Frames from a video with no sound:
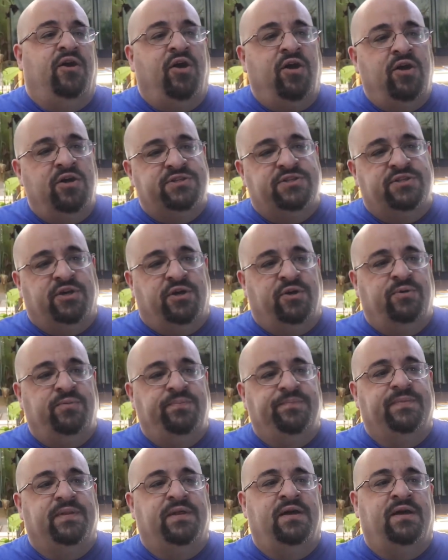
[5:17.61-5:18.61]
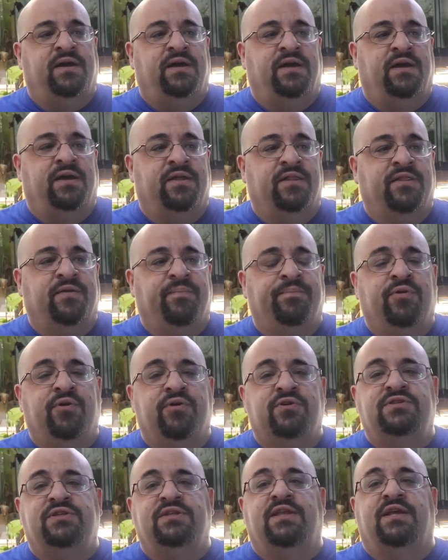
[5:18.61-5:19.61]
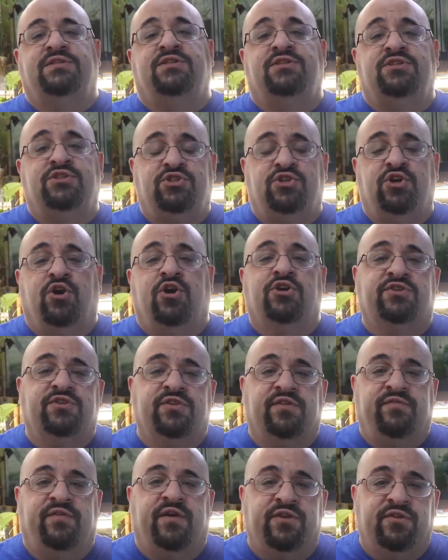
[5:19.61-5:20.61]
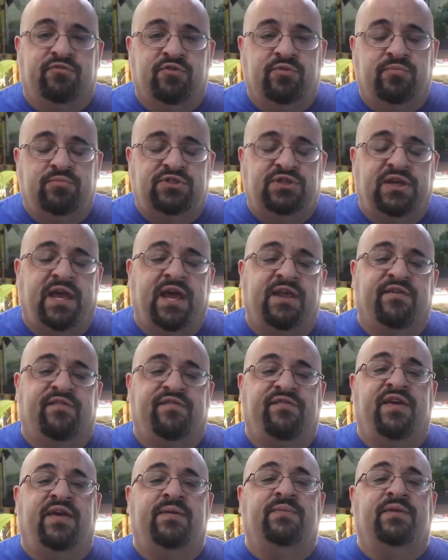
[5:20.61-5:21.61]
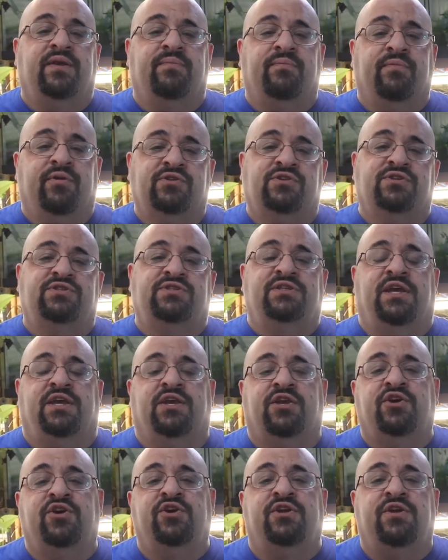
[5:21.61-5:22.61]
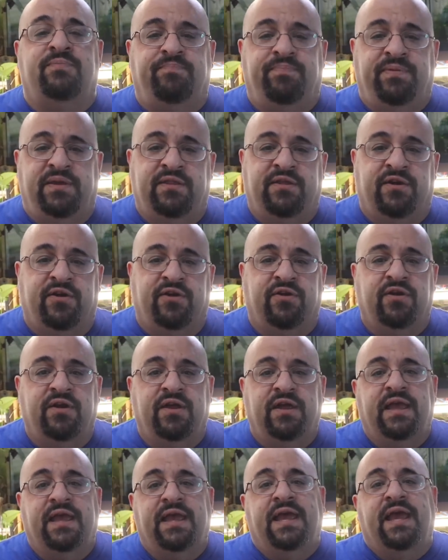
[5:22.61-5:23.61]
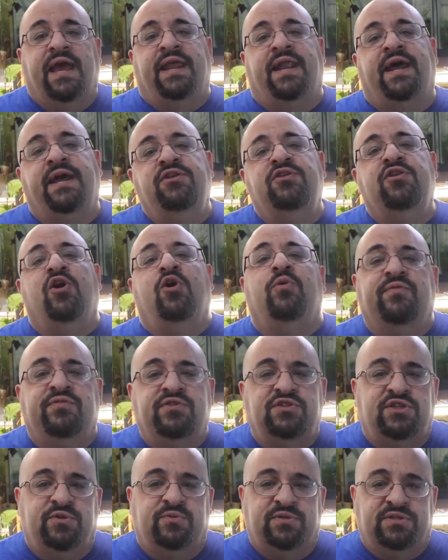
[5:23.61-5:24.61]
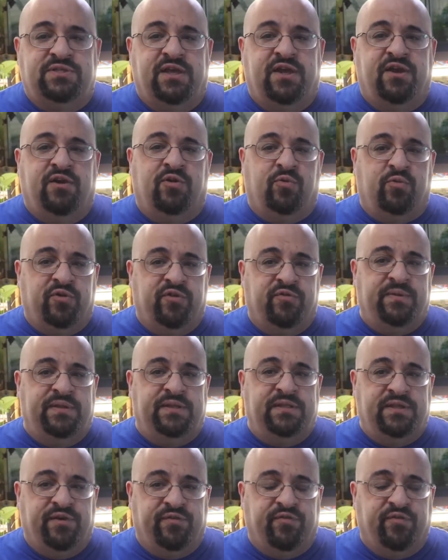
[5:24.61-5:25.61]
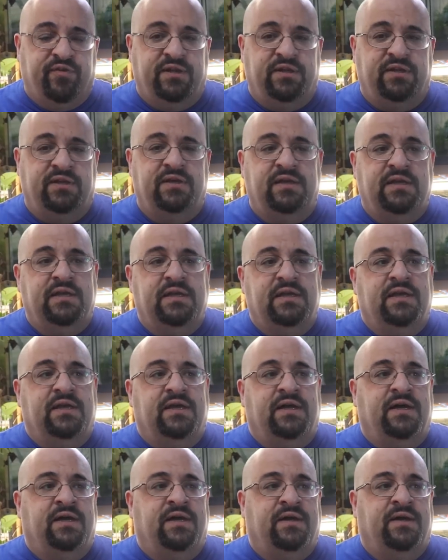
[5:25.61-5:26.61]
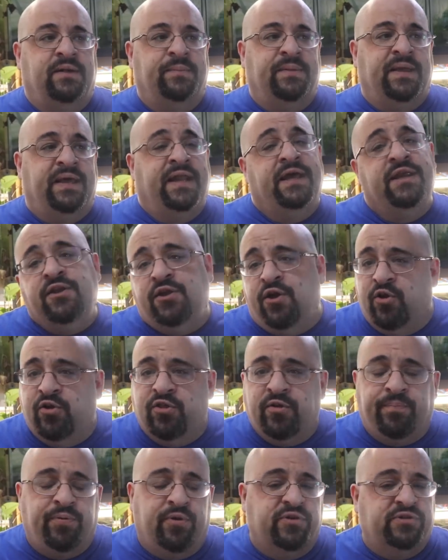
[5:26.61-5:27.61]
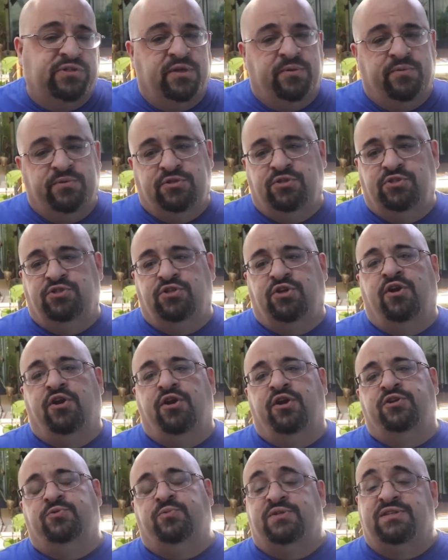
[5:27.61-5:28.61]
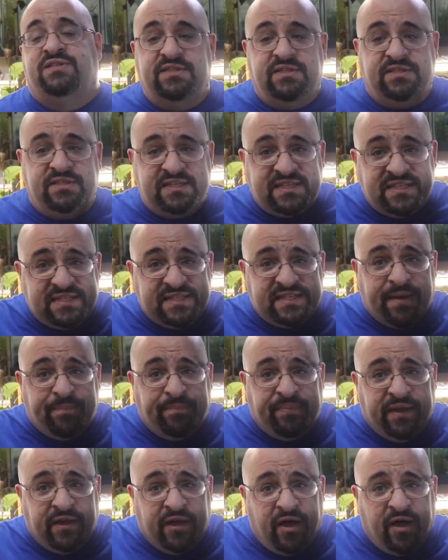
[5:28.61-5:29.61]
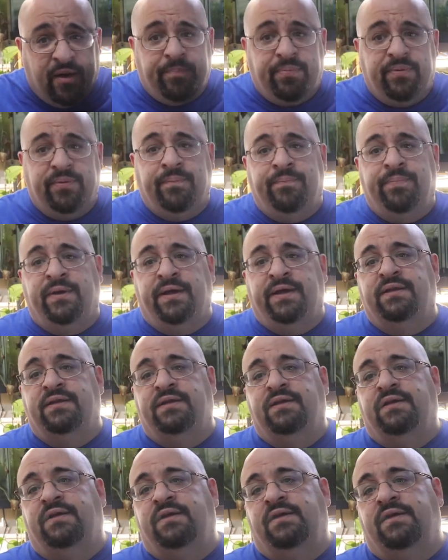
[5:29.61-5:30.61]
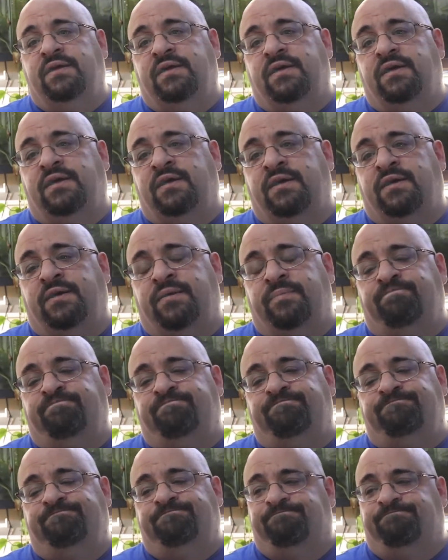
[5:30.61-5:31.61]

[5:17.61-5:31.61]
Also, uh, the person that's in charge of the vendor room, she had a family emergency and couldn't be there. And I know if she was there, it would have been different. Um, and I know the person that was in charge was stepping up, but um,